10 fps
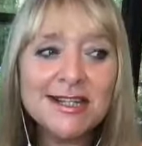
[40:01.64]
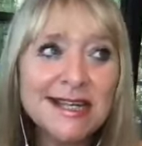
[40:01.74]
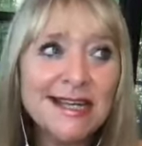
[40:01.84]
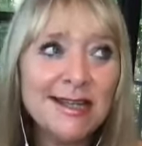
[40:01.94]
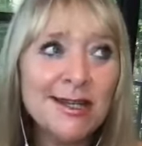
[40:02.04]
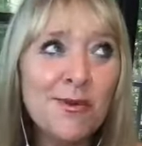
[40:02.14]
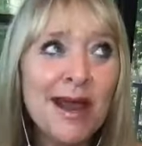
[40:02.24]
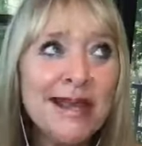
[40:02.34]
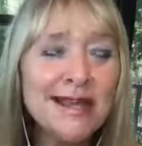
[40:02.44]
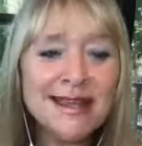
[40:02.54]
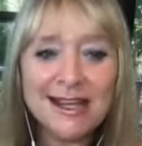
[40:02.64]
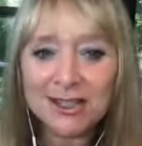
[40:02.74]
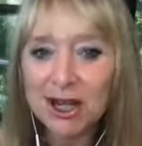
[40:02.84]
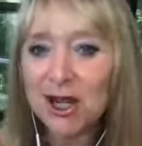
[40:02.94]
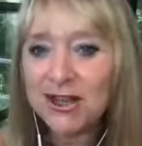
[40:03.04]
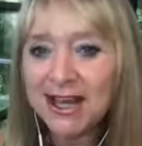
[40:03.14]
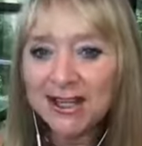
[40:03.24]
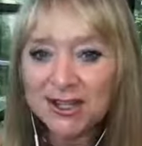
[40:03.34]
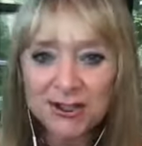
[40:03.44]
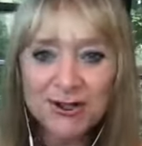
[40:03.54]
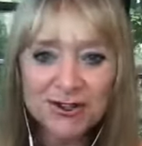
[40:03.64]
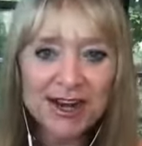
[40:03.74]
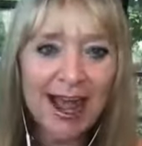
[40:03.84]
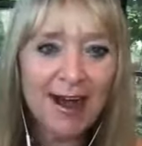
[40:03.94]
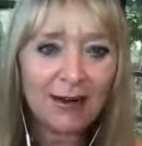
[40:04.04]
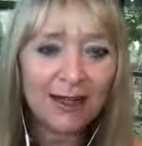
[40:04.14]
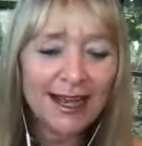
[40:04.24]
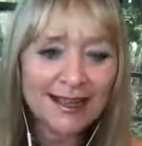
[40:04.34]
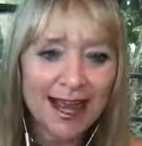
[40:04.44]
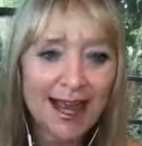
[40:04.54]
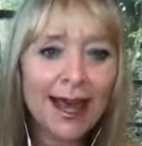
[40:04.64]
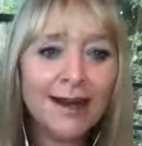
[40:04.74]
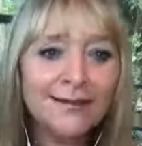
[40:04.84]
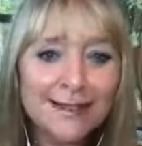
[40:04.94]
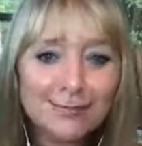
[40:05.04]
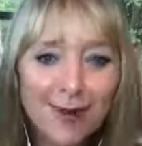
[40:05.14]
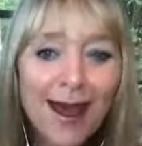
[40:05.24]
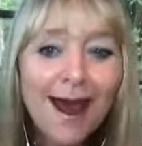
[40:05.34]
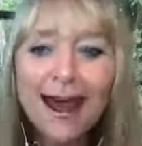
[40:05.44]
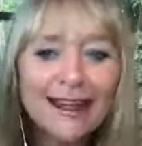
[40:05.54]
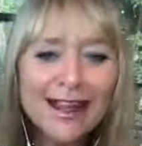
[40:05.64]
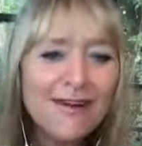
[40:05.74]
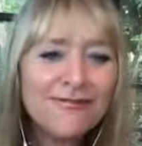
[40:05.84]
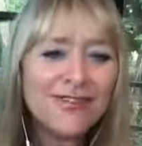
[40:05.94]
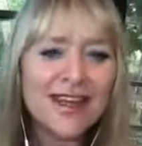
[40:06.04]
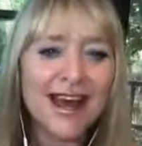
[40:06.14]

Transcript: in the way that they turn their children out, like the hair is, I love that.